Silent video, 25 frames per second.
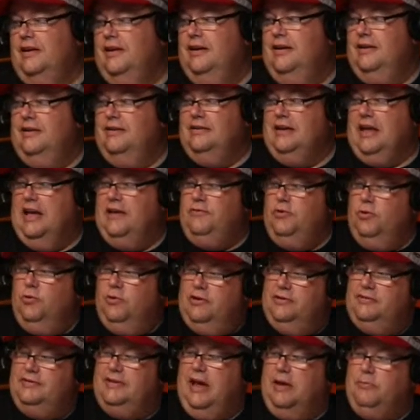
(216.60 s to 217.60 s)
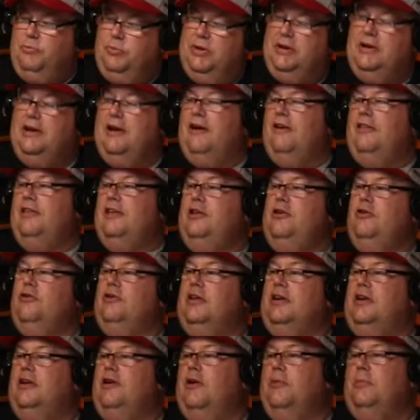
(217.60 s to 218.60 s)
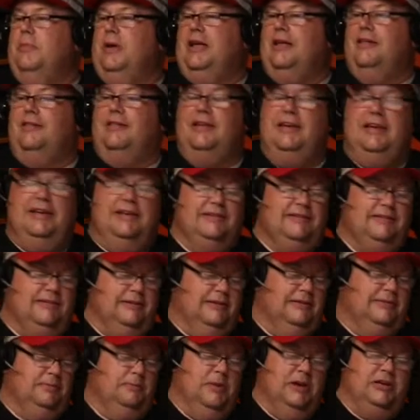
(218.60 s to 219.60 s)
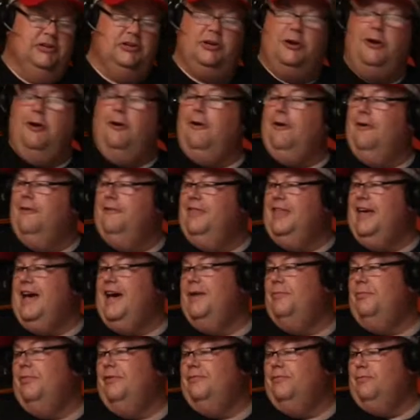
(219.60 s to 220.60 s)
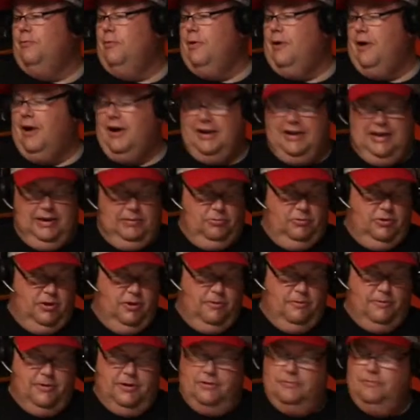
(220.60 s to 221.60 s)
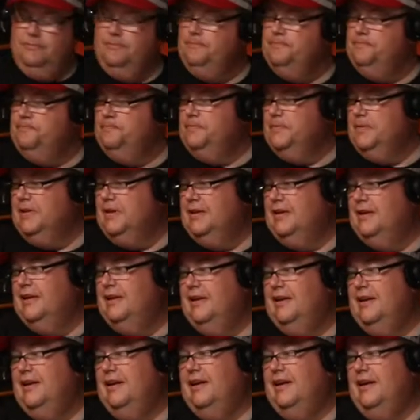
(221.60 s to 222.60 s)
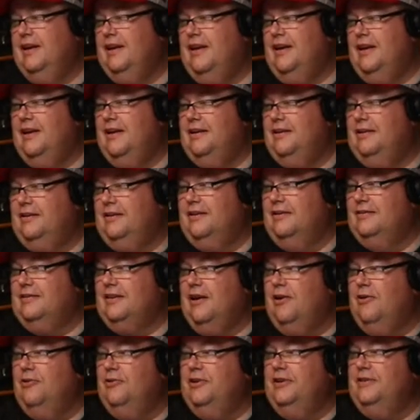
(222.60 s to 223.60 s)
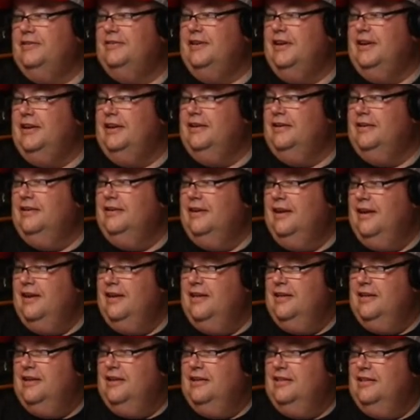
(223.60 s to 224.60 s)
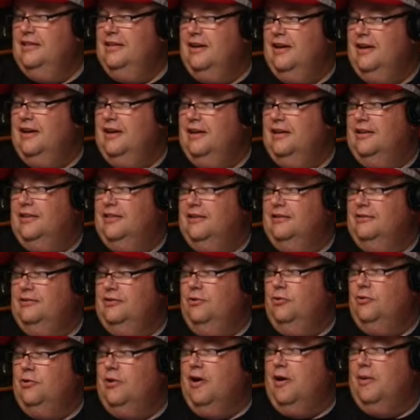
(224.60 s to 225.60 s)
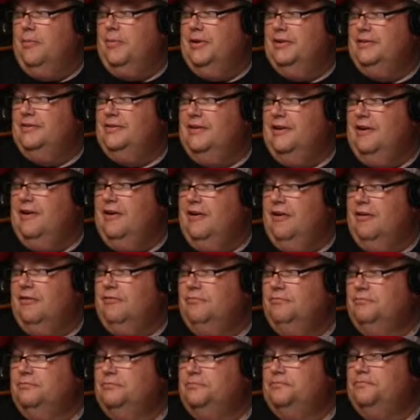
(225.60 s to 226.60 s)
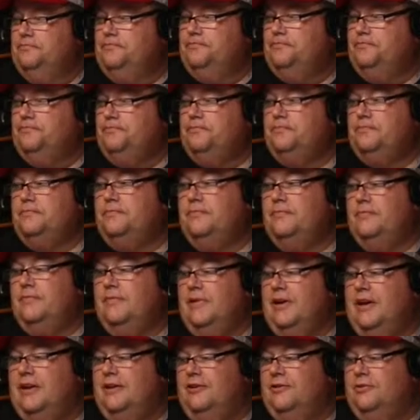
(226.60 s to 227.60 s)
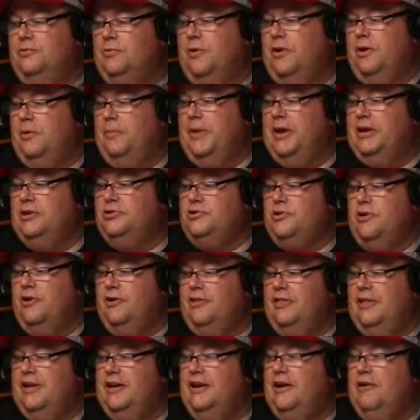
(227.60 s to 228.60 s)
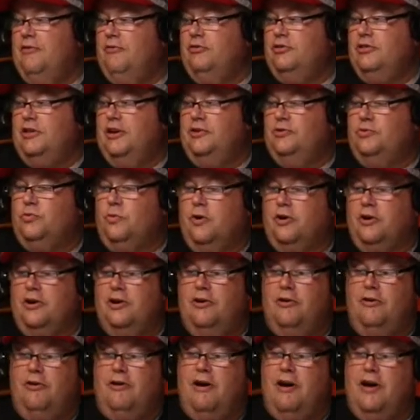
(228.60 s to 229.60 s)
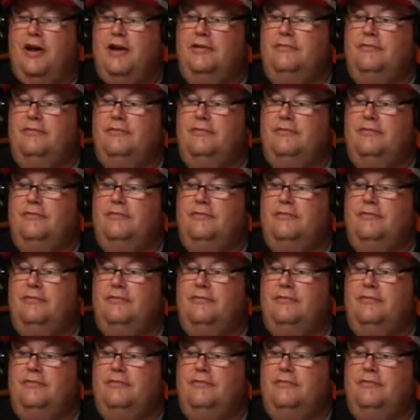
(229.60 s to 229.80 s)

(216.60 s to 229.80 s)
Dave, you want to type in there that you can hear me at least? Let's make sure of that before I keep going. And because I only seen the two comments here, I just want to make sure that everything's working all right.